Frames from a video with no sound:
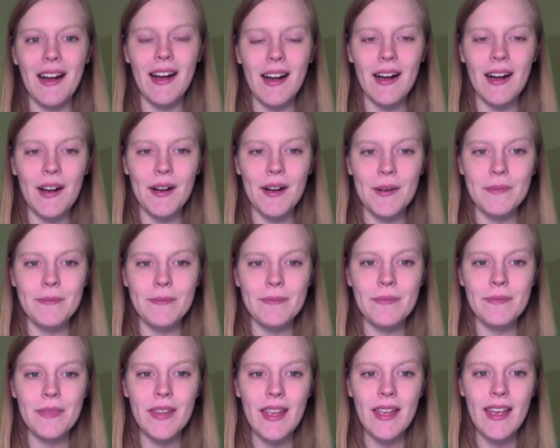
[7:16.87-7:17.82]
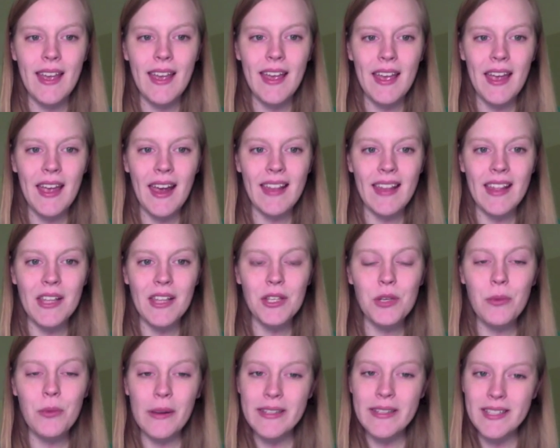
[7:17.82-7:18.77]
And that
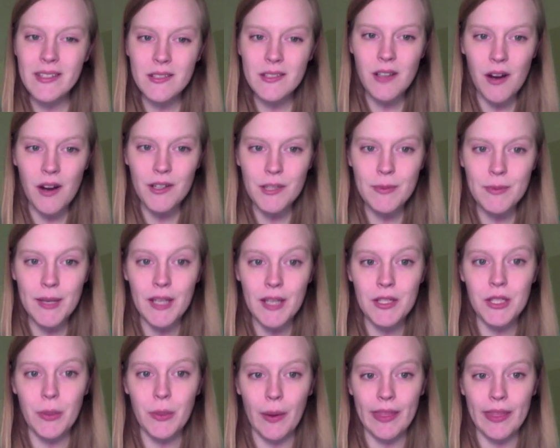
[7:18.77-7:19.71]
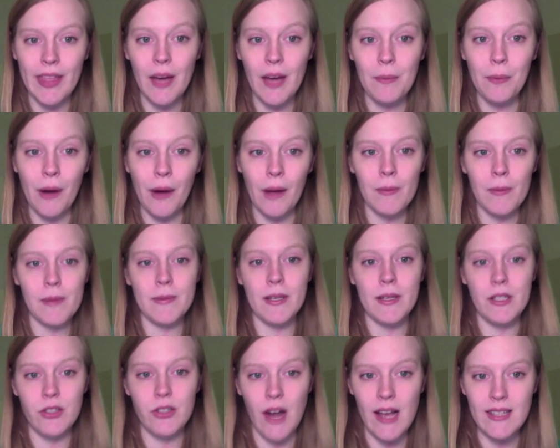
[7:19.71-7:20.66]
you went to the doctor because you want that problem
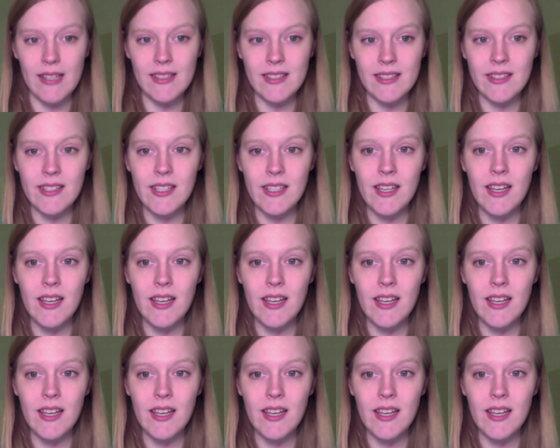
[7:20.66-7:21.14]
addressed.